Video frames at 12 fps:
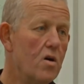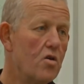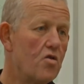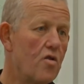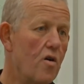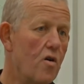
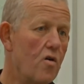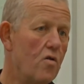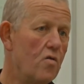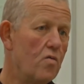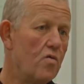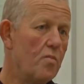
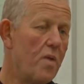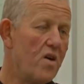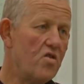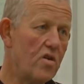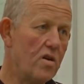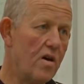So the
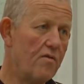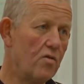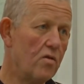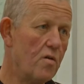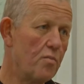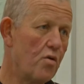basic
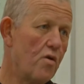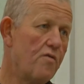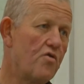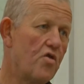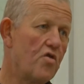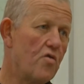level
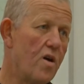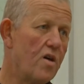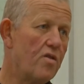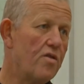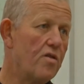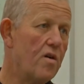improves the
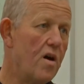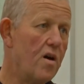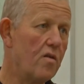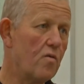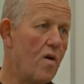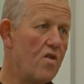strength
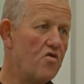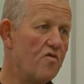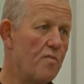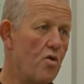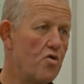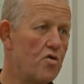and range
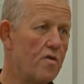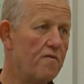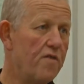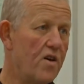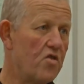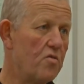of motion and
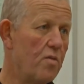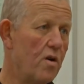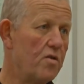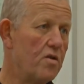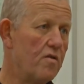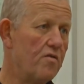
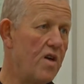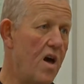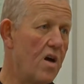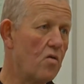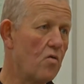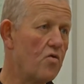flexibility of the
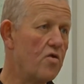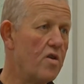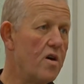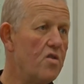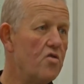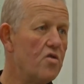ankles and
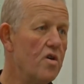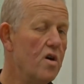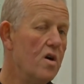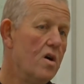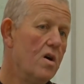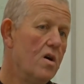knees,
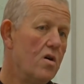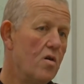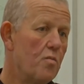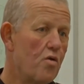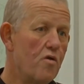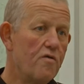
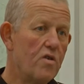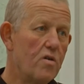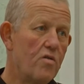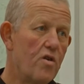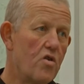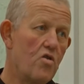
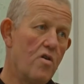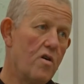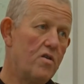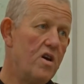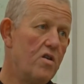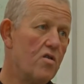improving things
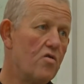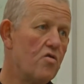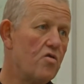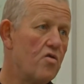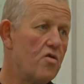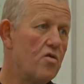like
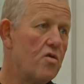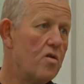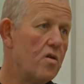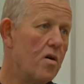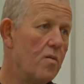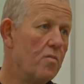tendons,
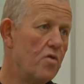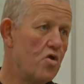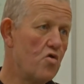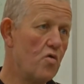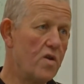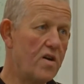the
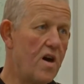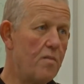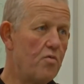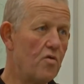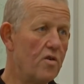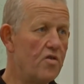joint
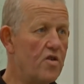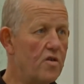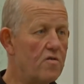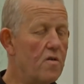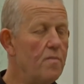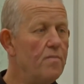capsule,
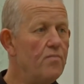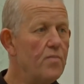etc.